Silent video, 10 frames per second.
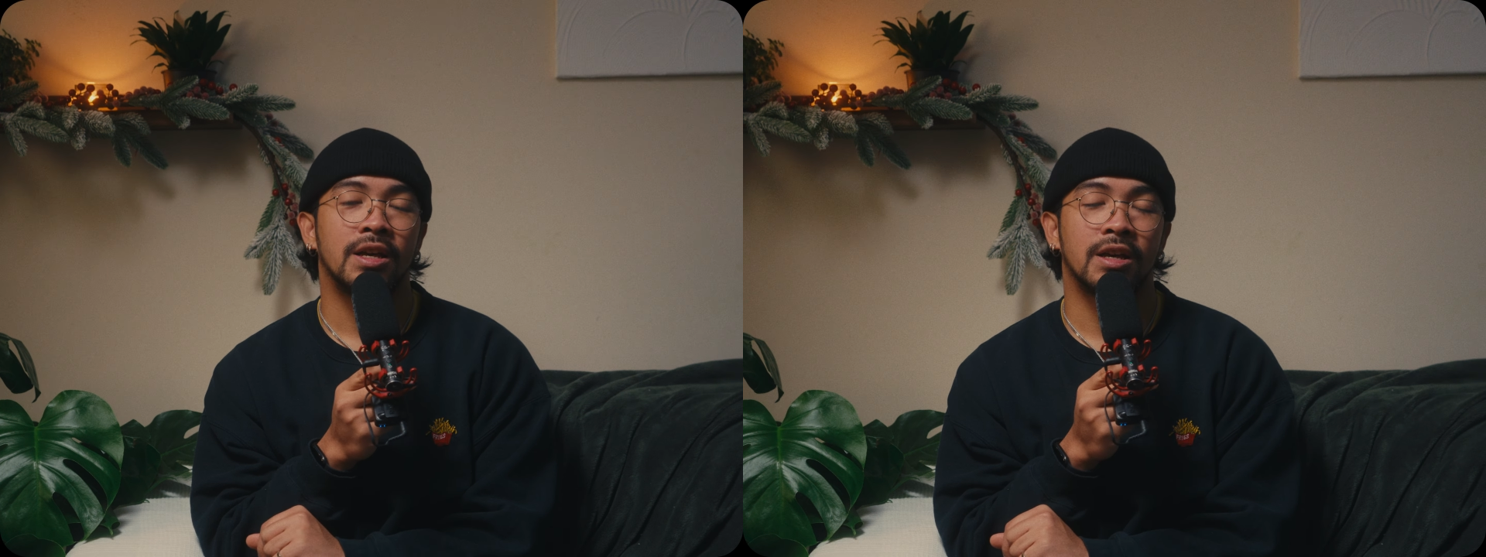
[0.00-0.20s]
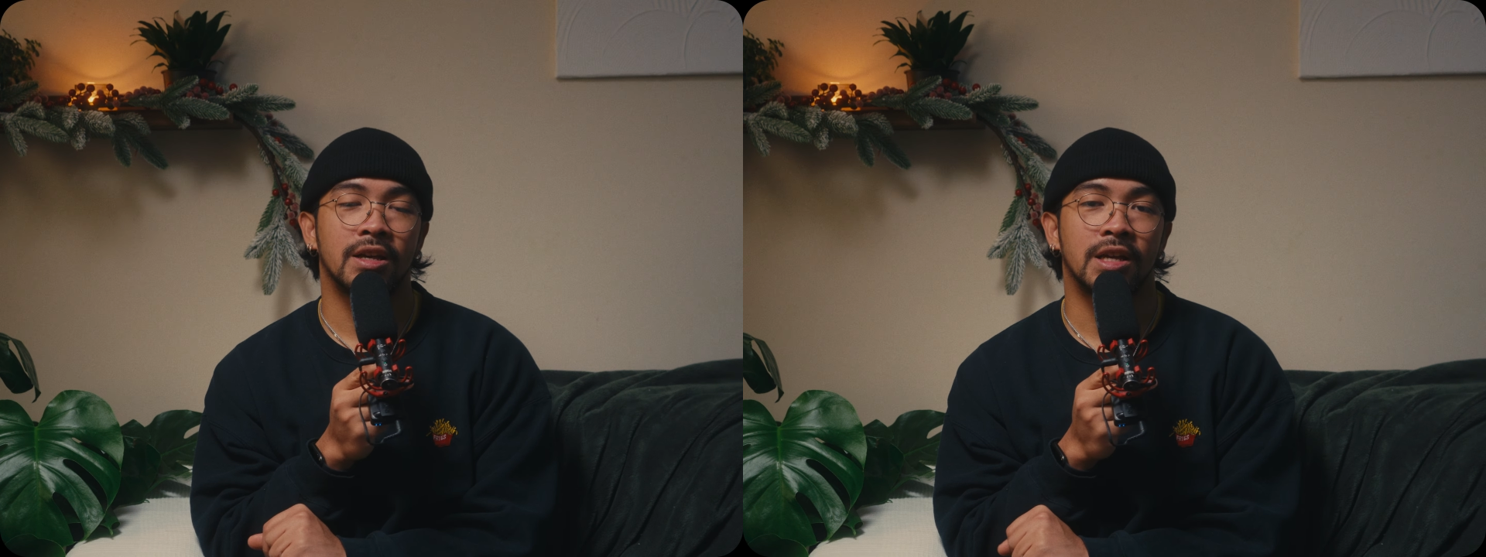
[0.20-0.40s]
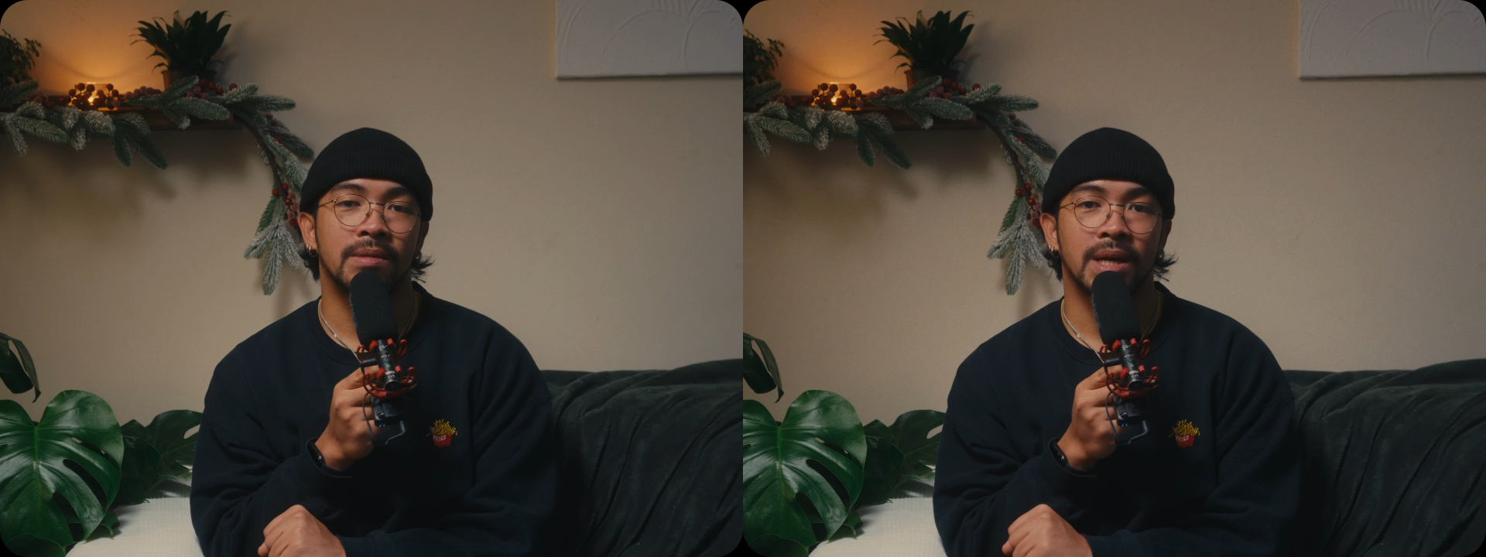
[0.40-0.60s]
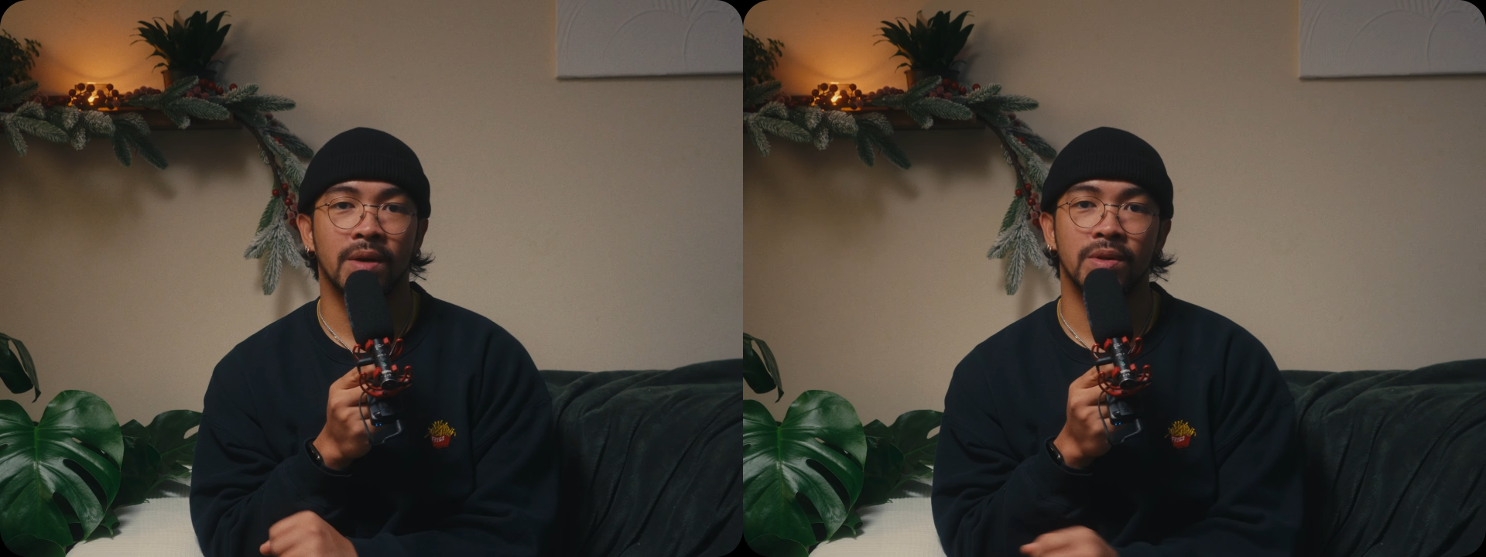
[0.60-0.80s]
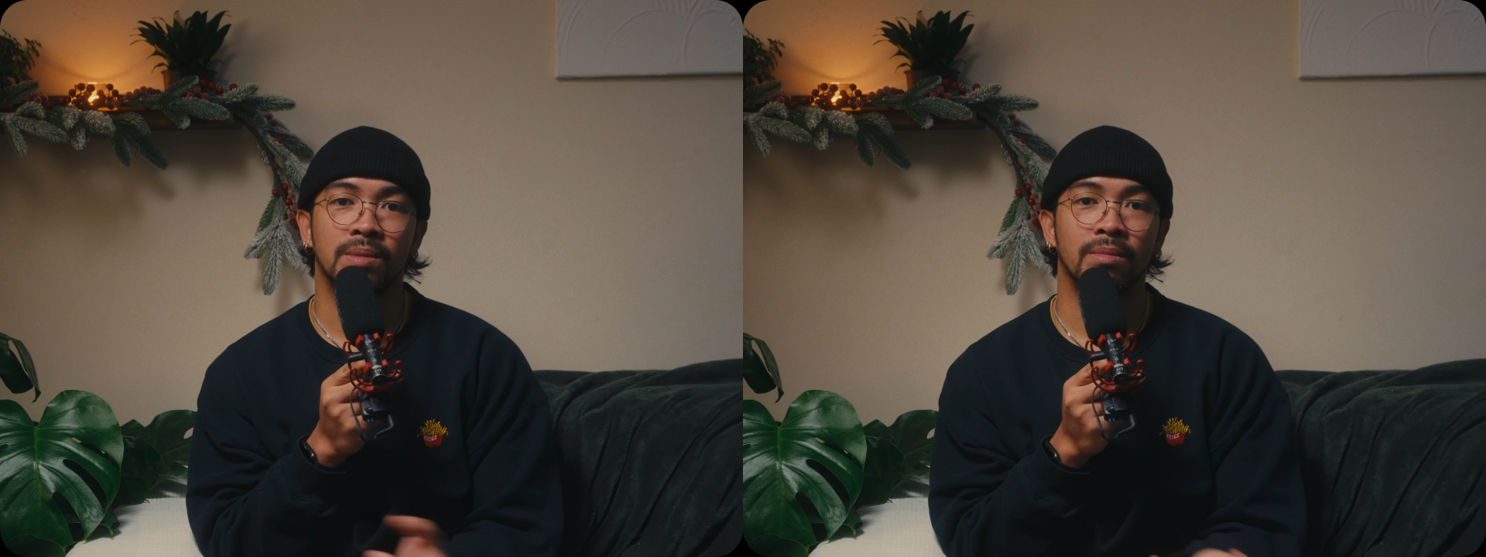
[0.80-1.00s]
and
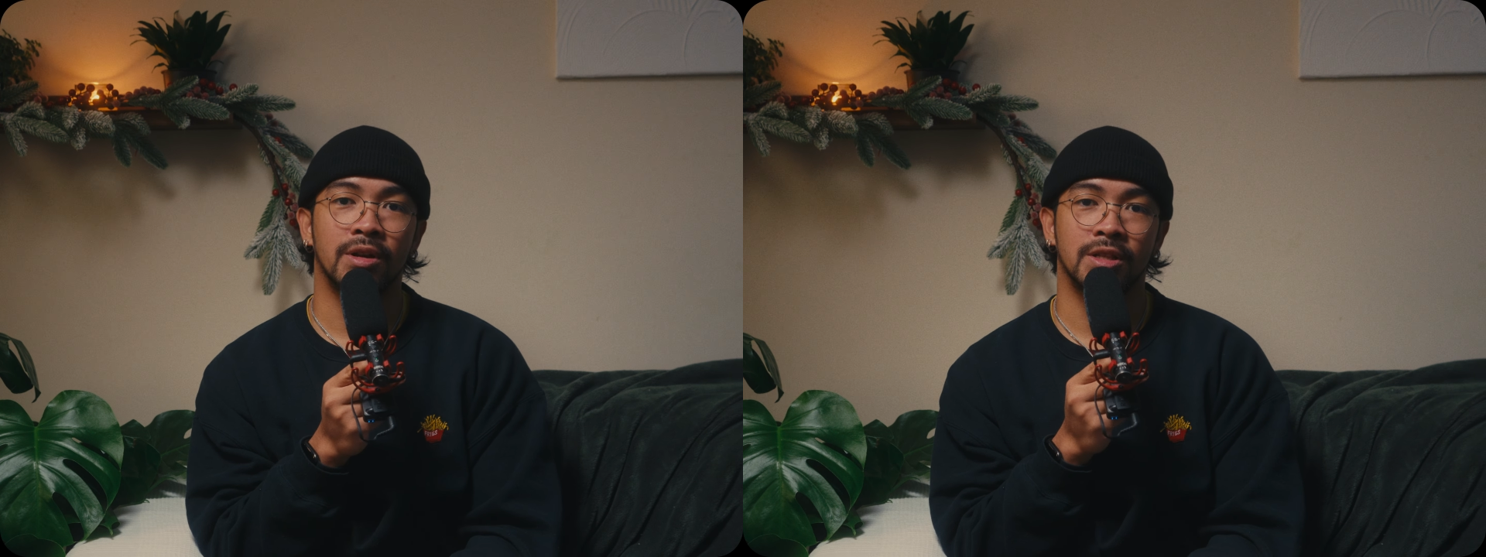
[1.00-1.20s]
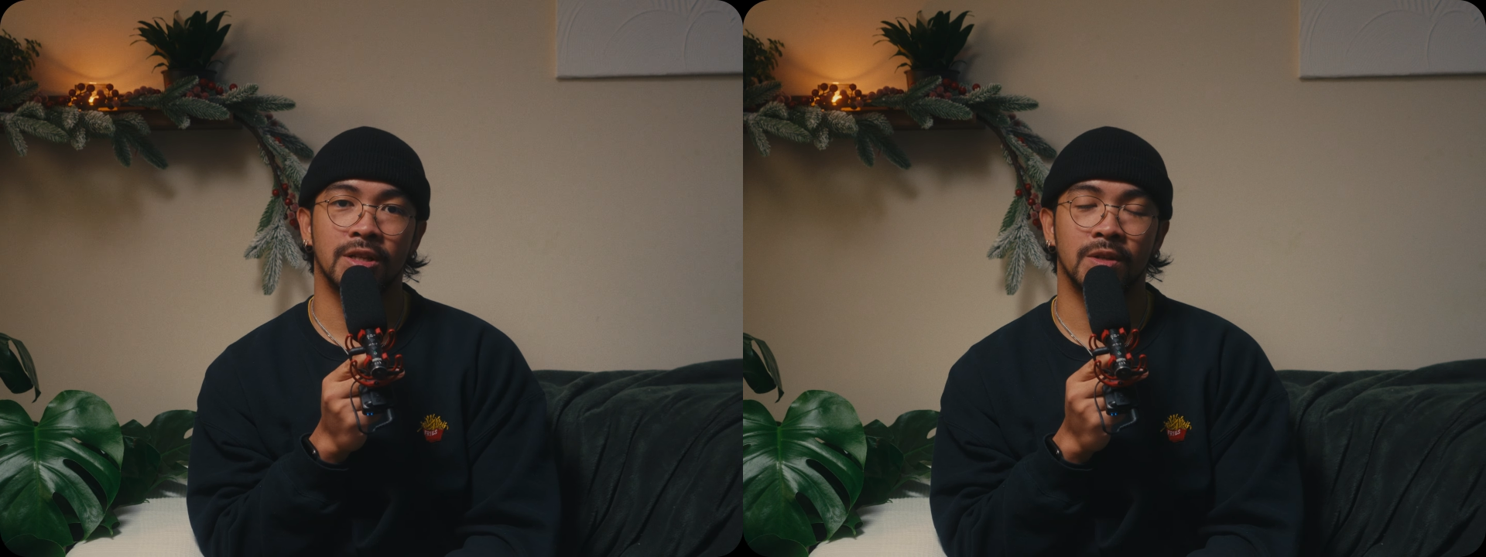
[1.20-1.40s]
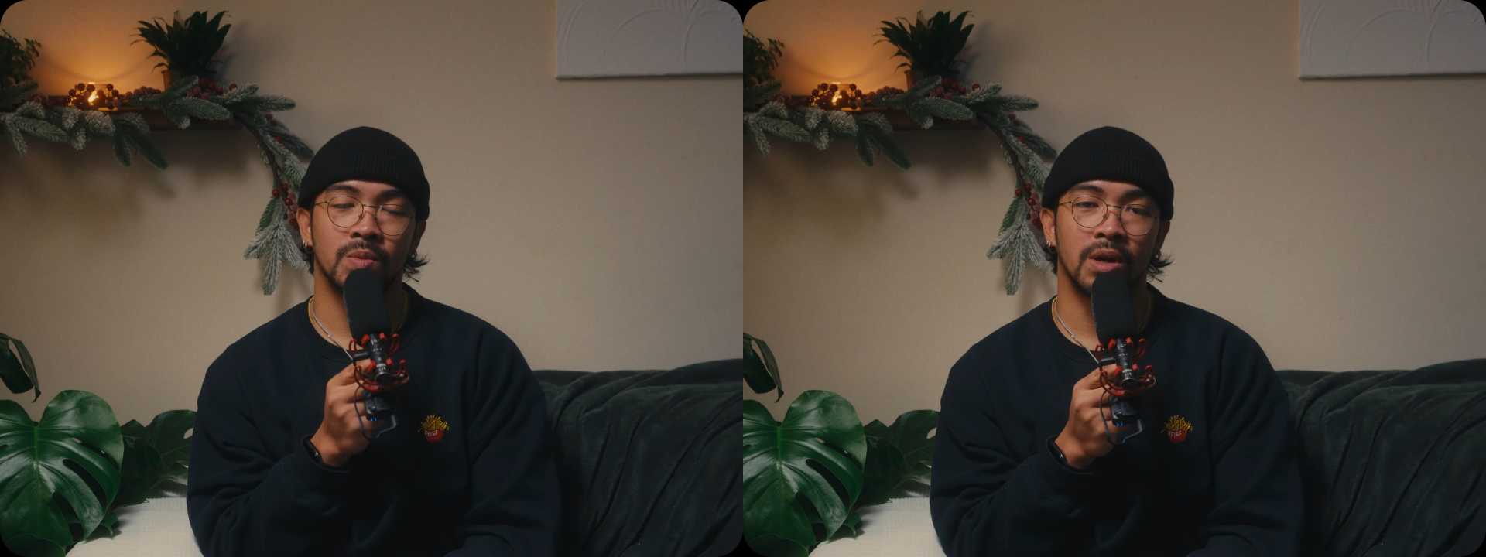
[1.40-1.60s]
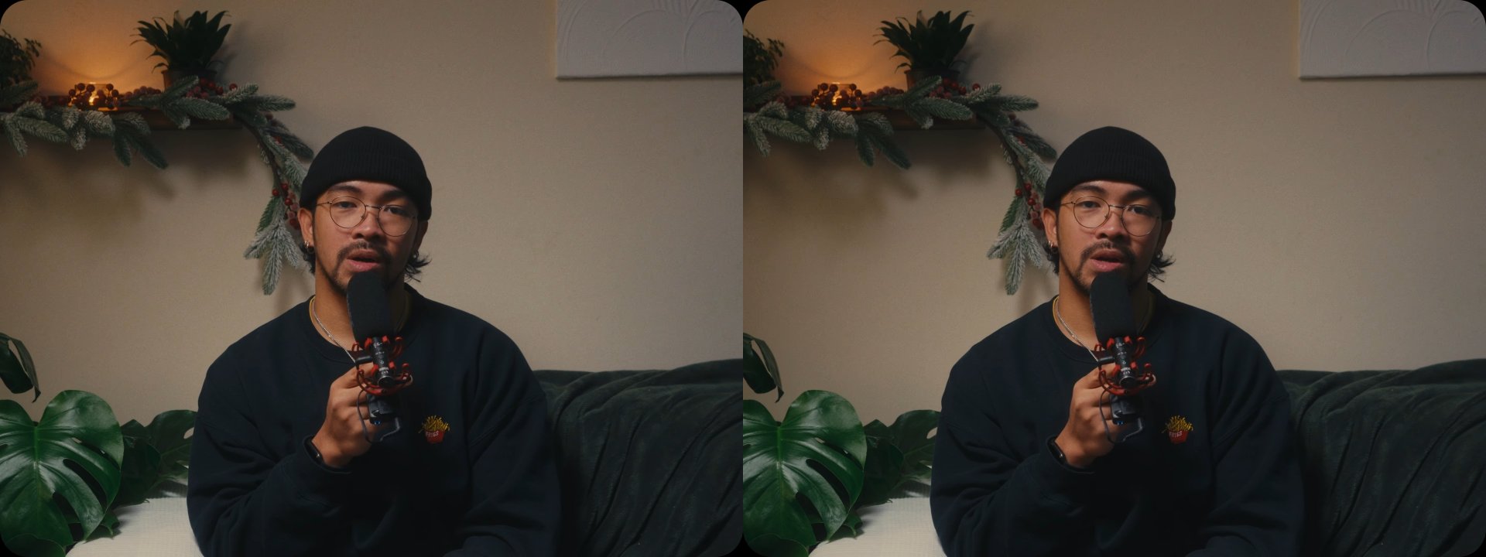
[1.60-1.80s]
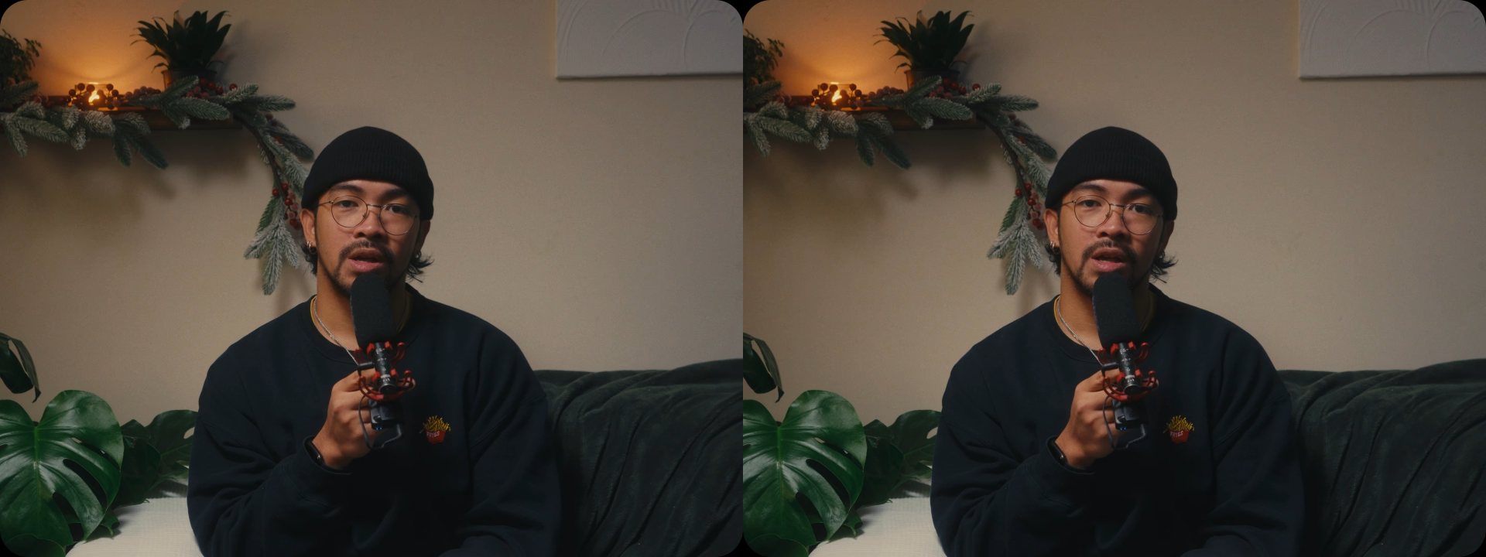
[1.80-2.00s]
powers the monitor as well.